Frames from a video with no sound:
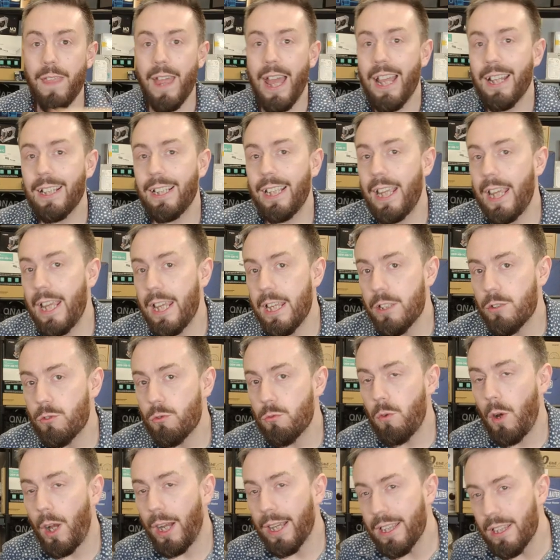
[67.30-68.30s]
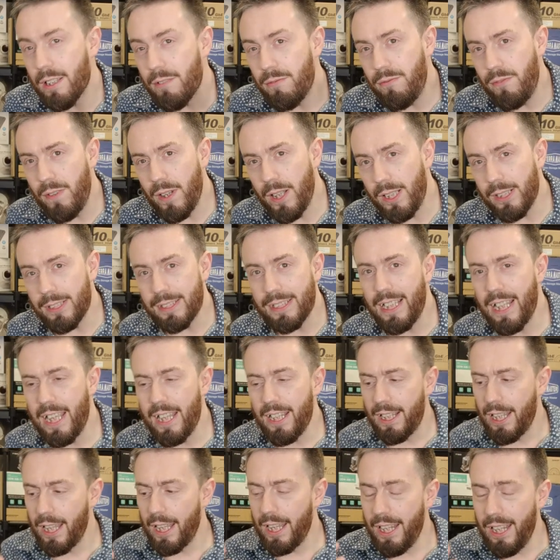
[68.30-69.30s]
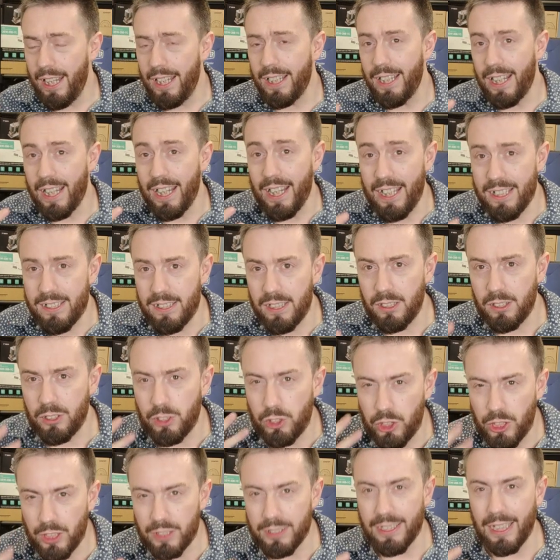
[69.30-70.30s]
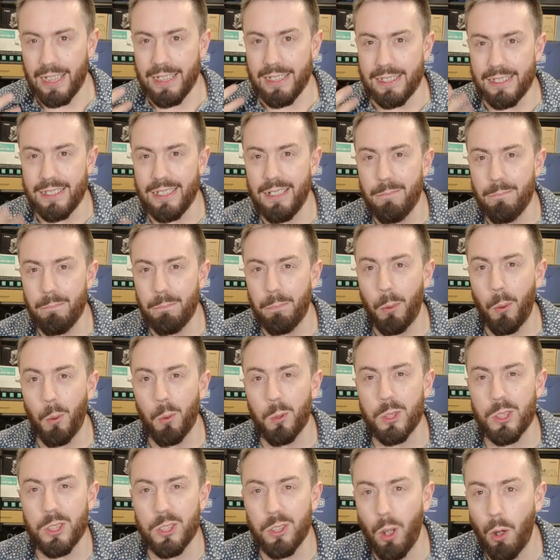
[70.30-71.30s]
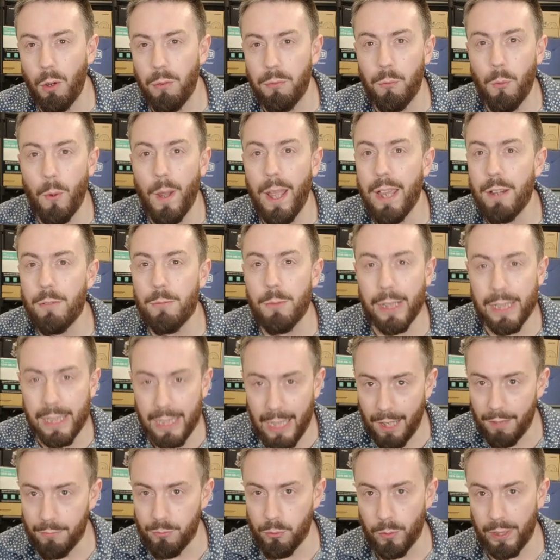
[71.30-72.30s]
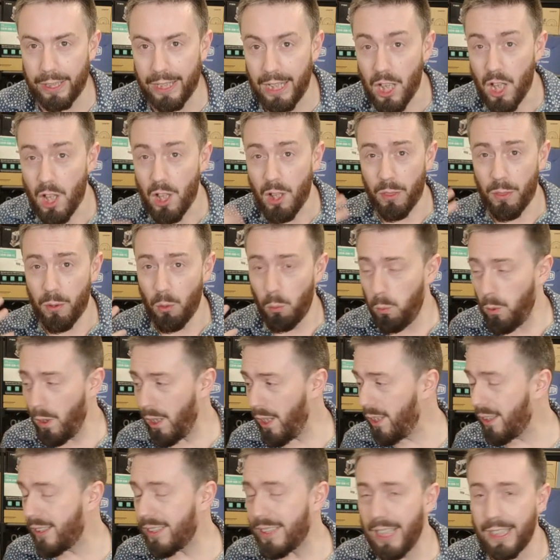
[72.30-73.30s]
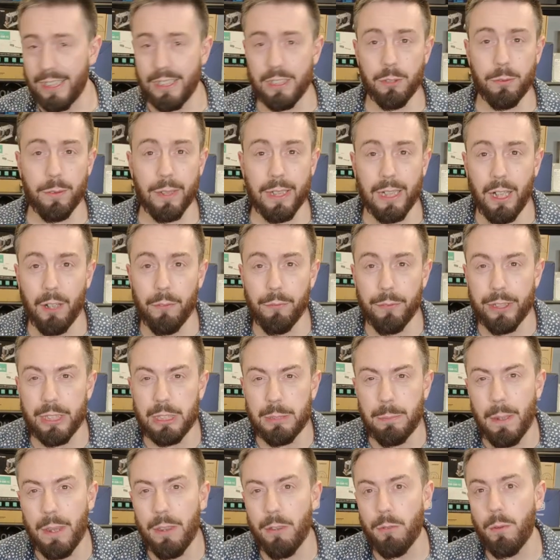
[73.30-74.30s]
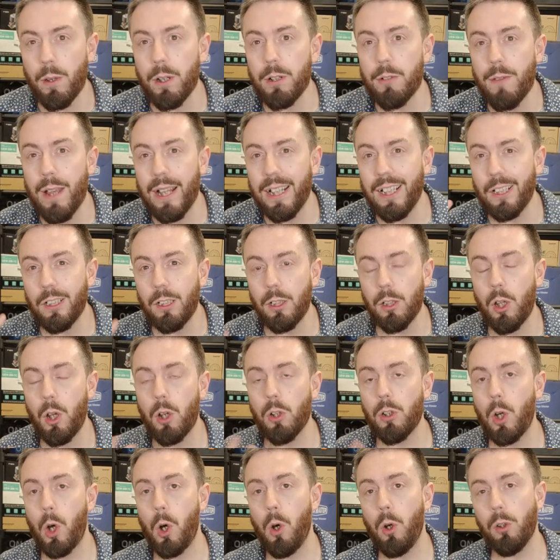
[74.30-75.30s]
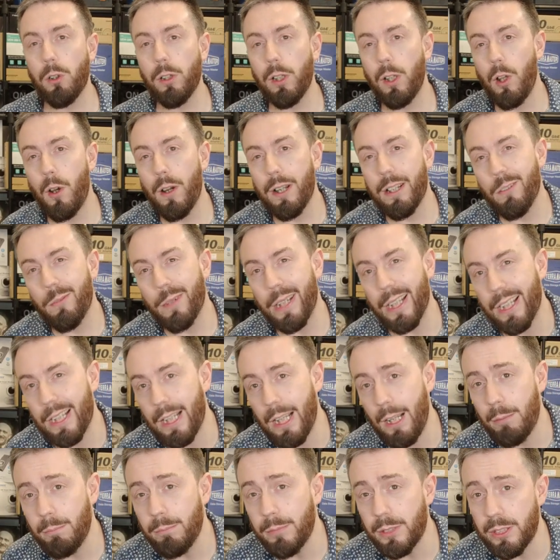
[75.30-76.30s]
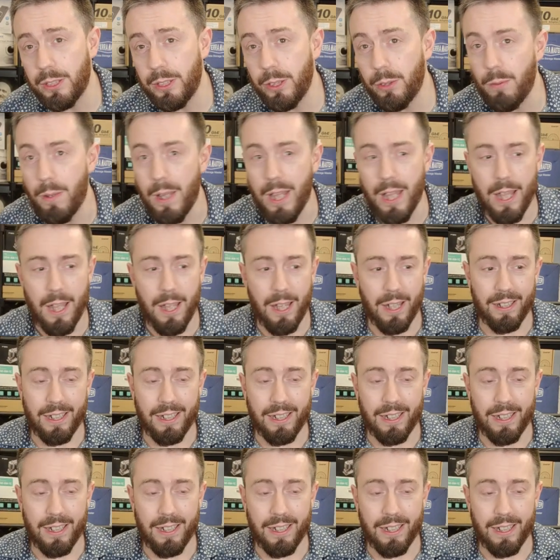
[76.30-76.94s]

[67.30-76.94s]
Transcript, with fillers: That is right. The first thing, it isn't just a simple software recovery the word data recovery has been thrown around a lot online, and when it comes to